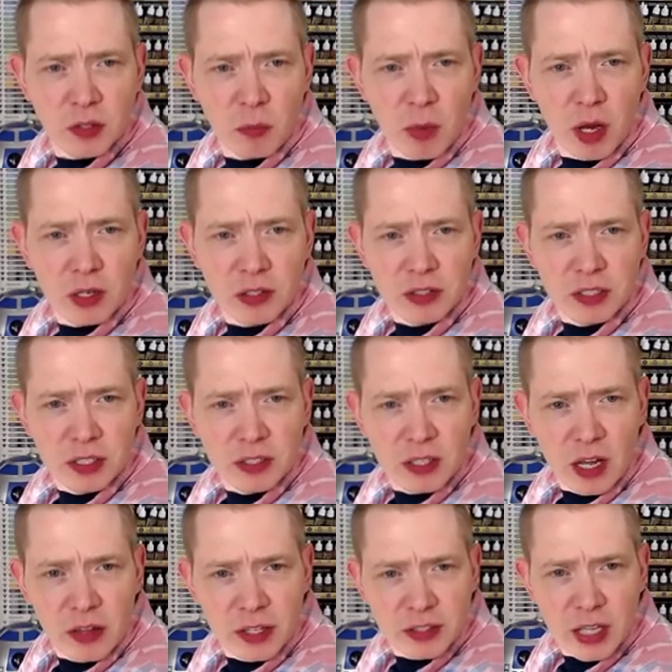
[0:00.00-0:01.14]
amount of detail
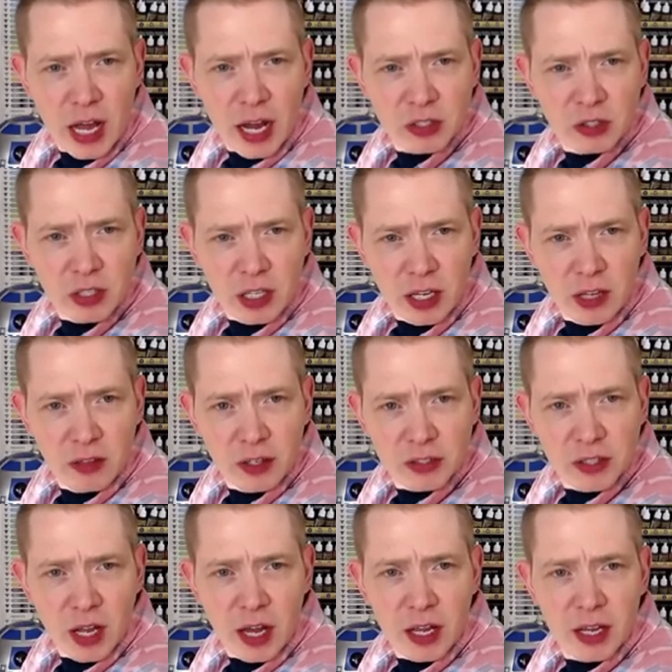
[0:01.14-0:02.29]
that's actually in this.
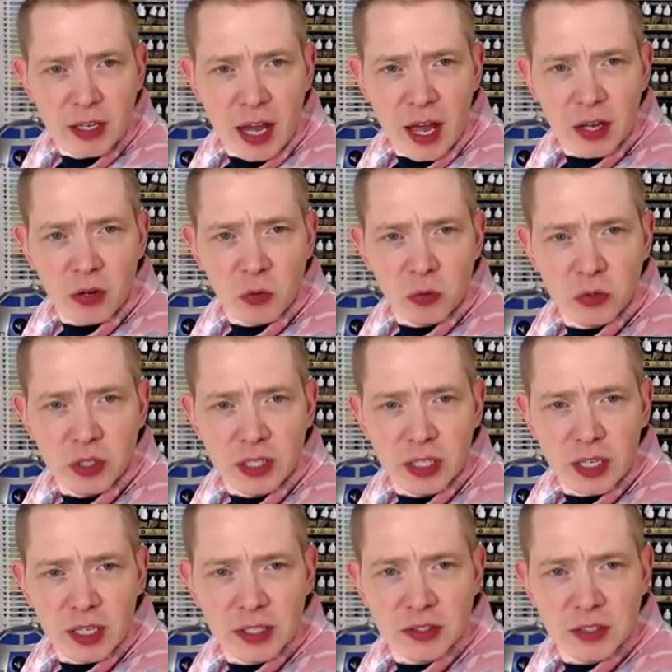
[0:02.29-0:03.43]
Not, not only
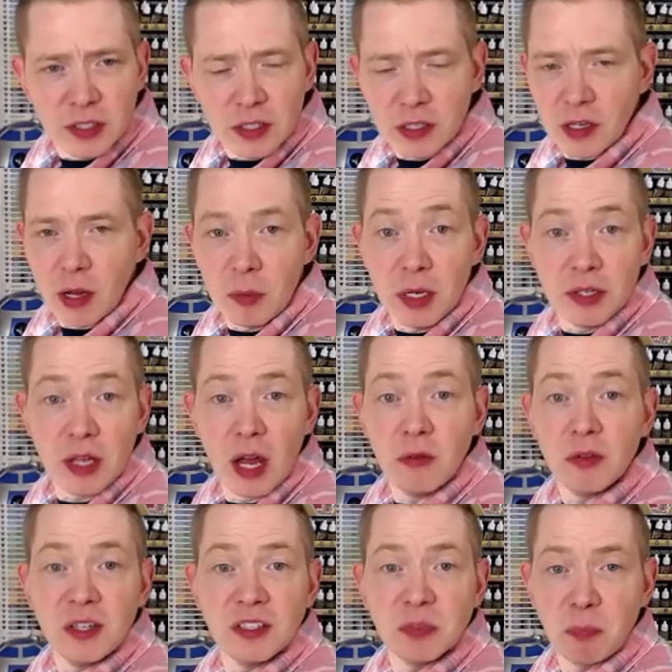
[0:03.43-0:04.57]
is it, I mean,
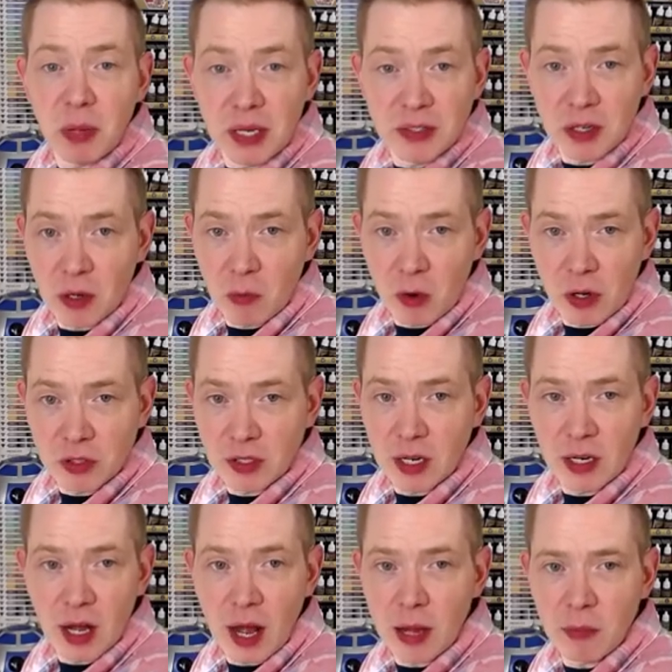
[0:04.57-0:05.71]
everything's base airbrush and then
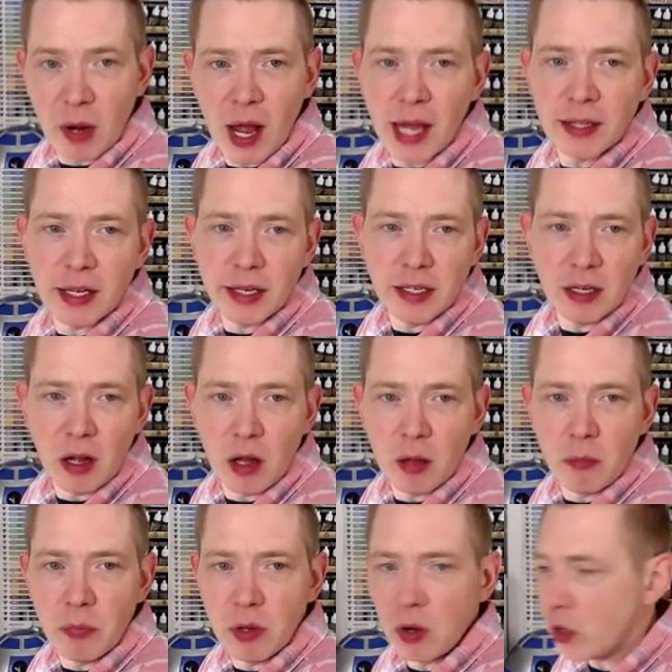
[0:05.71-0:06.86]
hyper highlighted up,
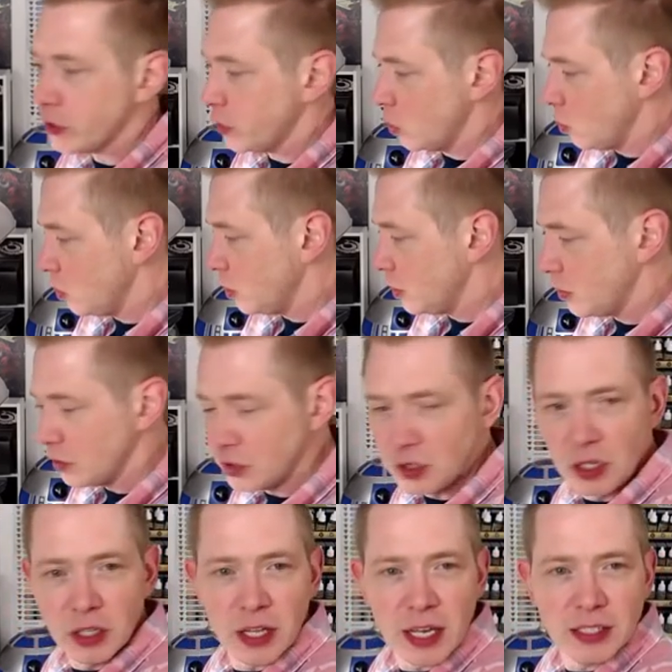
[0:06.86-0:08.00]
but also there's
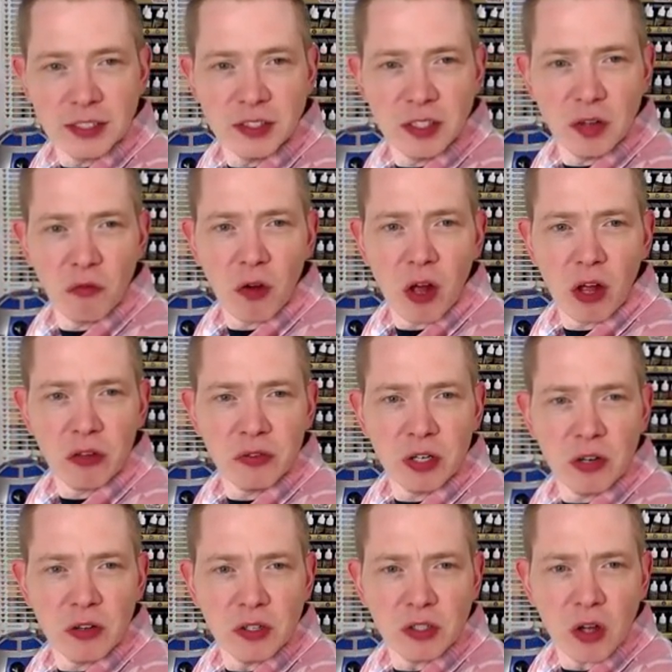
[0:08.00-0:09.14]
glazing involved here.
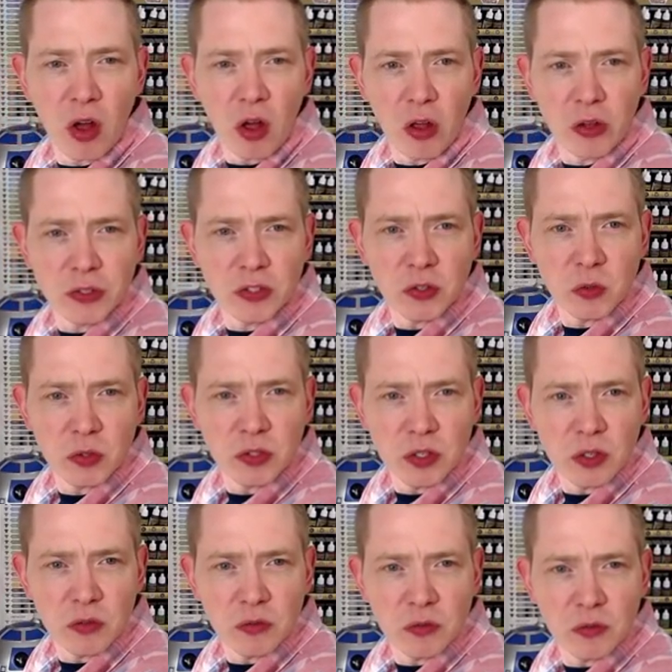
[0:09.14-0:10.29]
There's all sorts
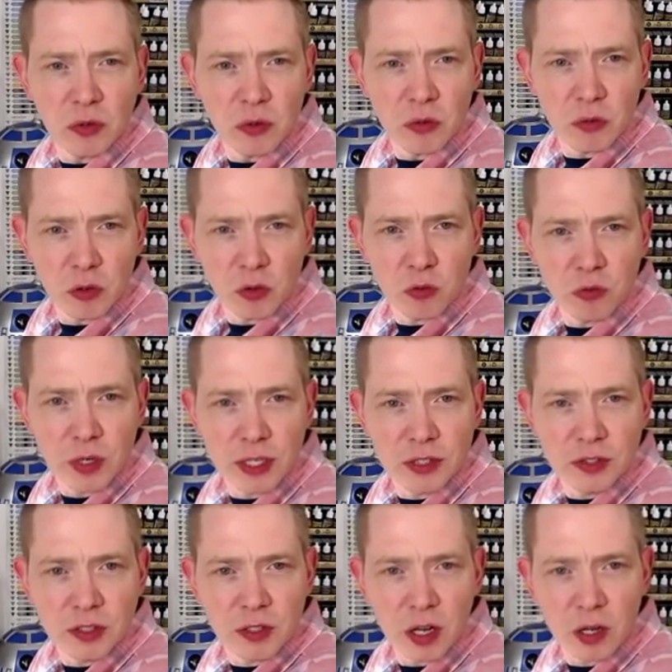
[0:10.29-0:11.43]
of uh,
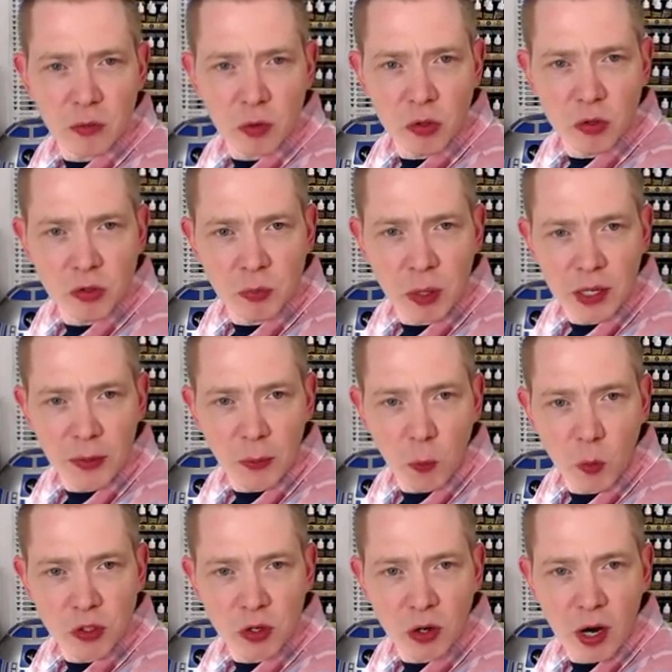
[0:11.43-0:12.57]
crazy Tom Cruise painting
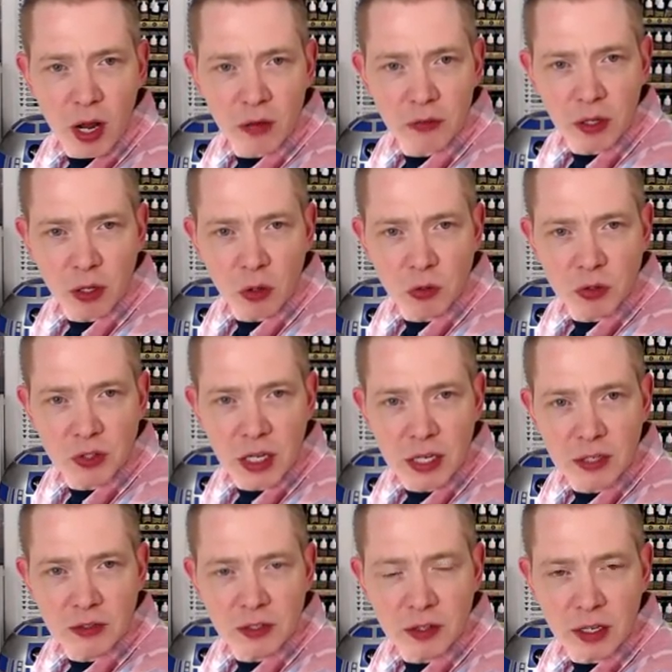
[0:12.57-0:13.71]
witchcraft that goes
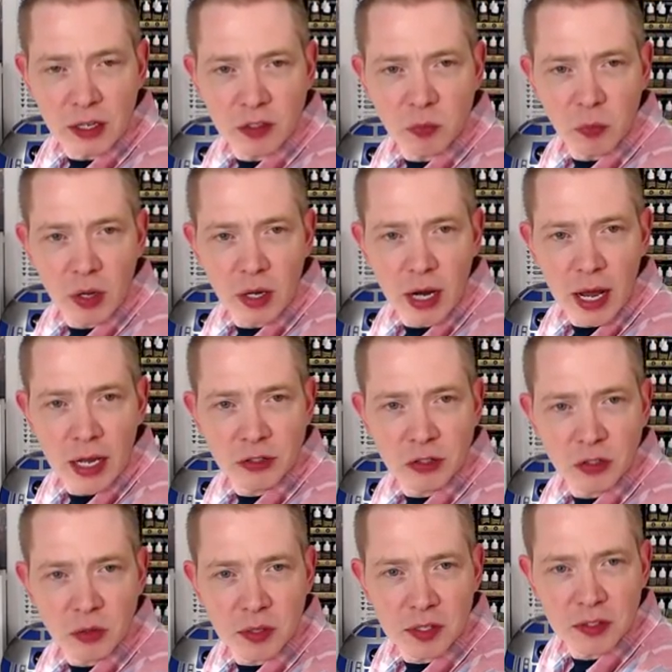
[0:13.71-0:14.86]
into this. But as you
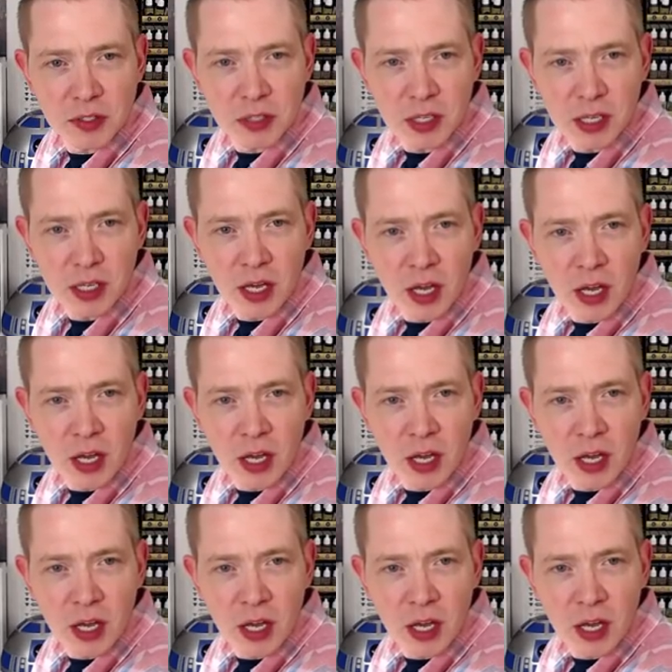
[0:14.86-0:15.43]
can see,